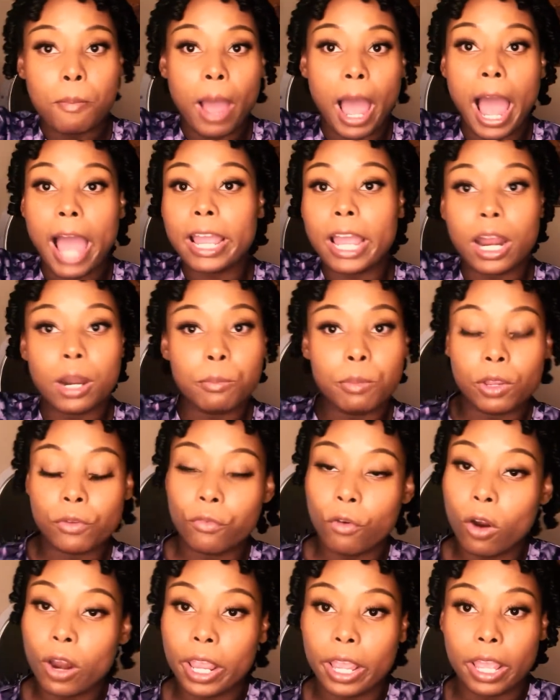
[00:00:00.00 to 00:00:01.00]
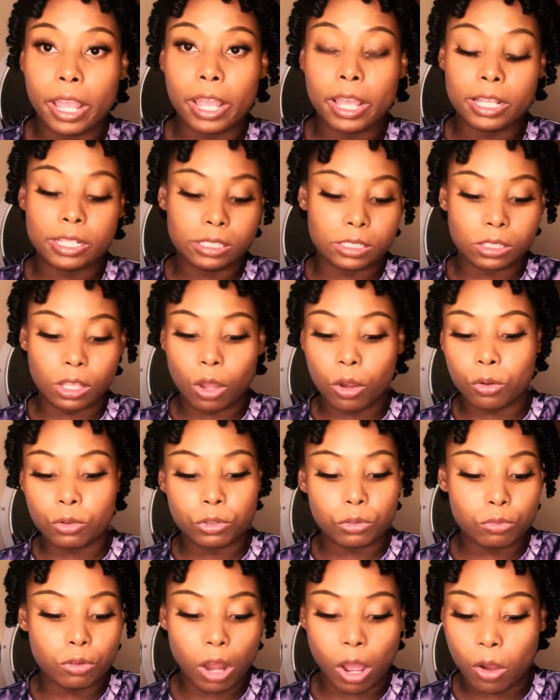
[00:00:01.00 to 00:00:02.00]
I got a big forehead, so,
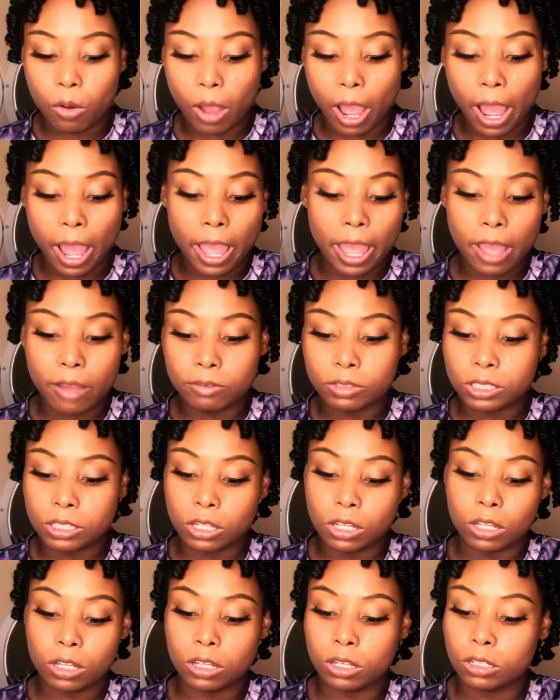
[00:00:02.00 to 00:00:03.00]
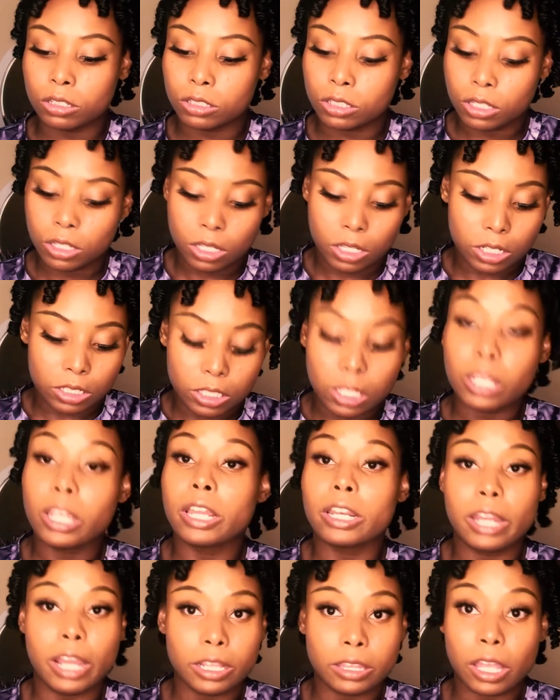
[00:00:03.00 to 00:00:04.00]
you know, I have to
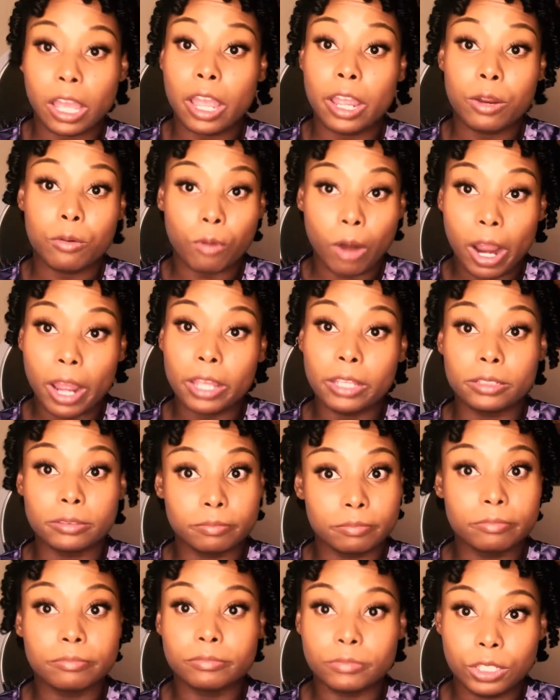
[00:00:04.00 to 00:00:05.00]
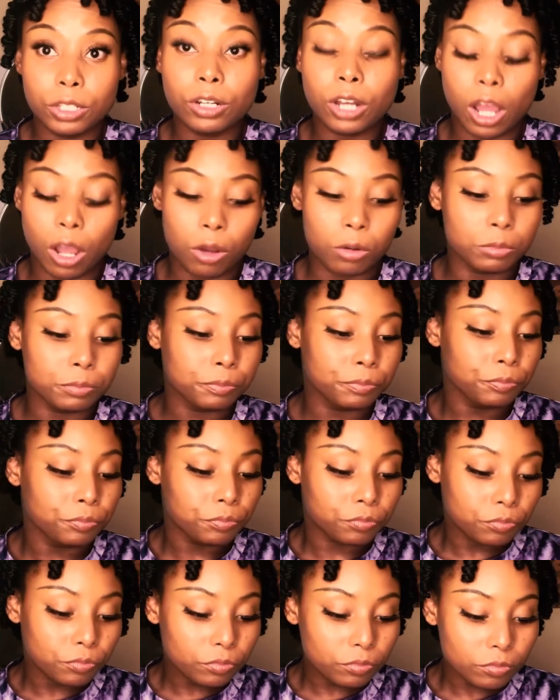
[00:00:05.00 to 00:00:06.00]
get that thing right, you know.
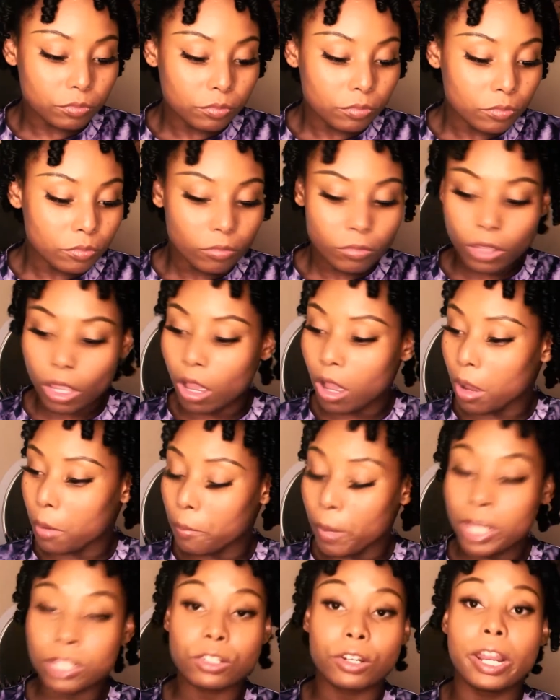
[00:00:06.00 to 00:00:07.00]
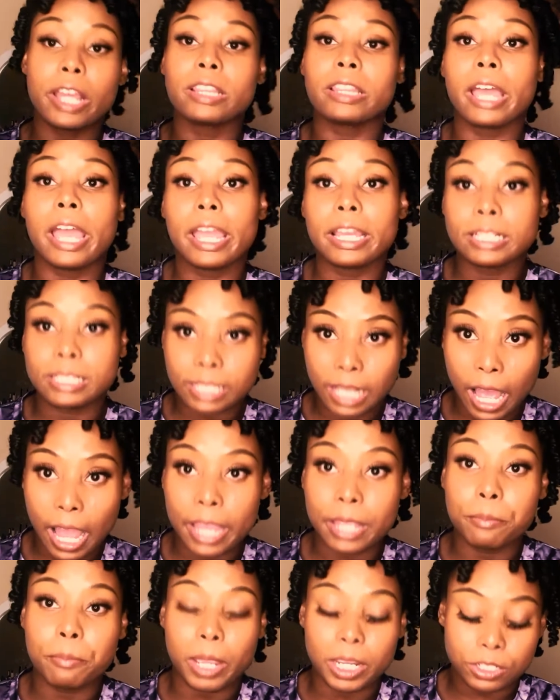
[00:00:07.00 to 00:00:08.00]
Make sure that thing
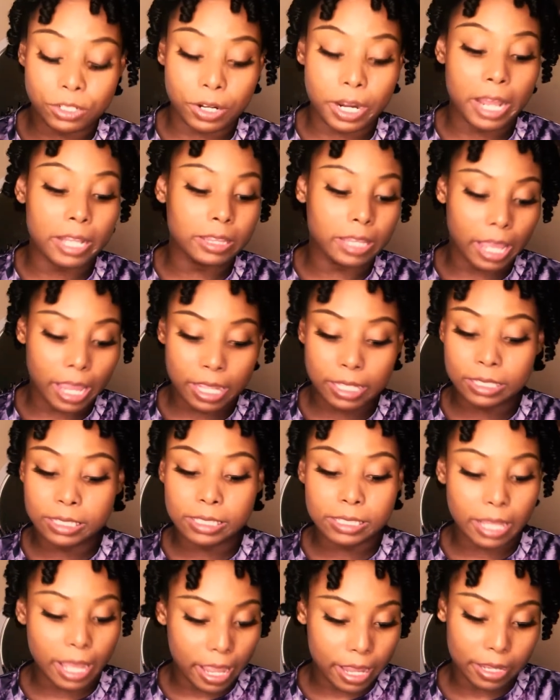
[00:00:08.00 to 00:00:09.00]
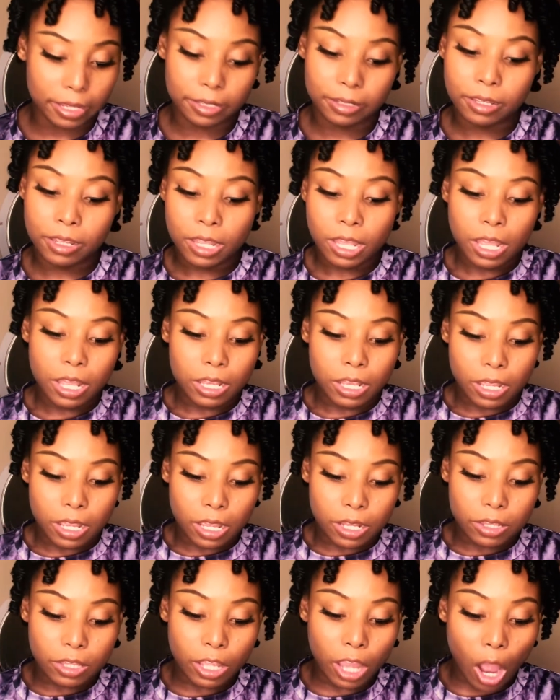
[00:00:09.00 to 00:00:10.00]
tight. Make sure that thing stay.
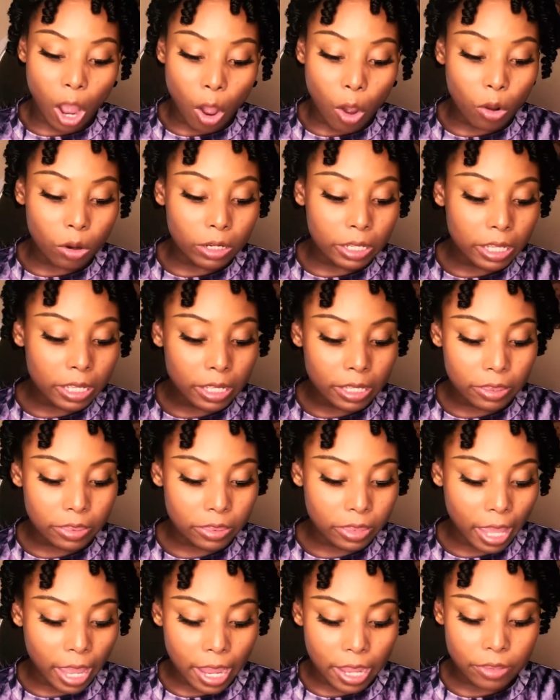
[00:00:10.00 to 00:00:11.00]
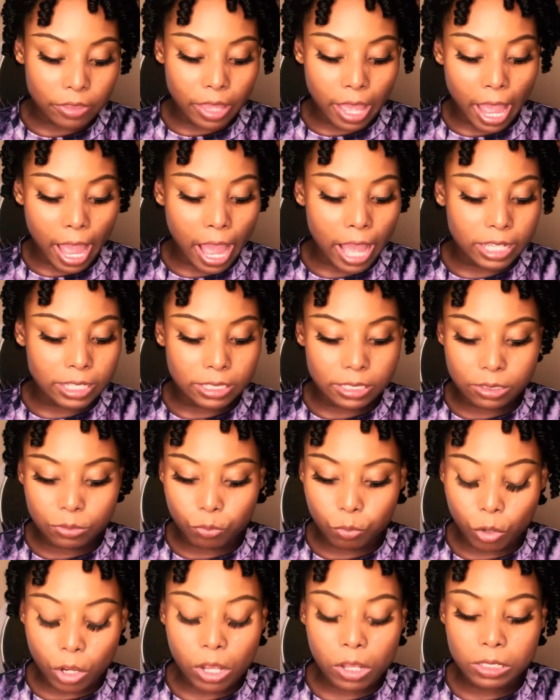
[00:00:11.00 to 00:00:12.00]
The only thing that I
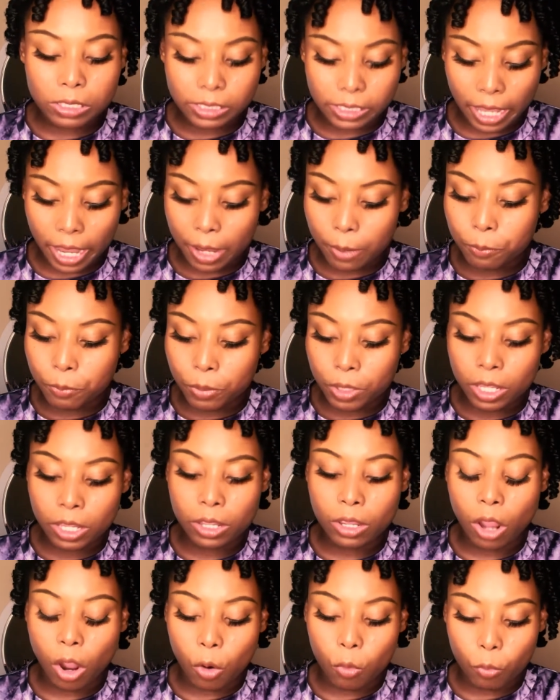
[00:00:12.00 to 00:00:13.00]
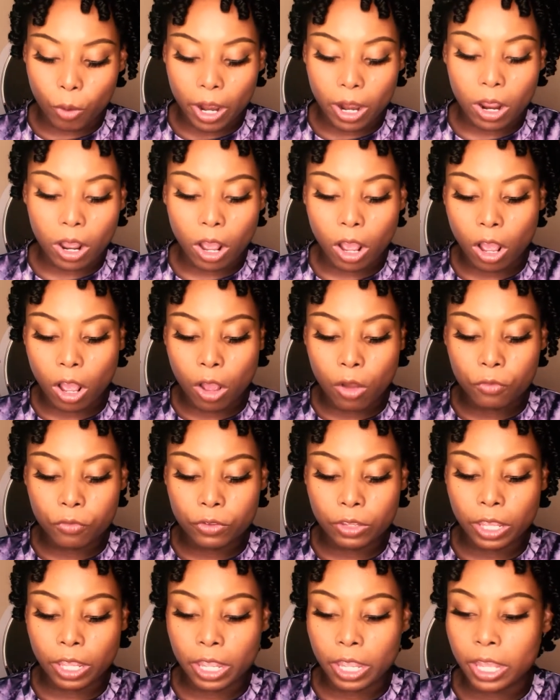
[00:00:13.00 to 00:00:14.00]
will say be aware of
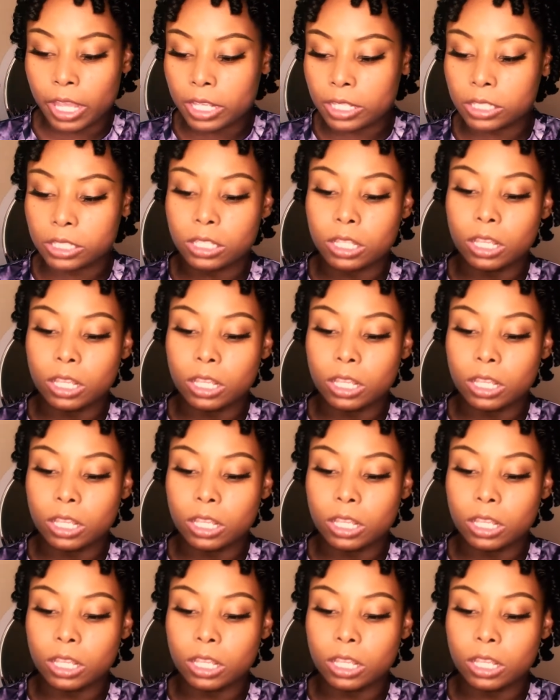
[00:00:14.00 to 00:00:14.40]
is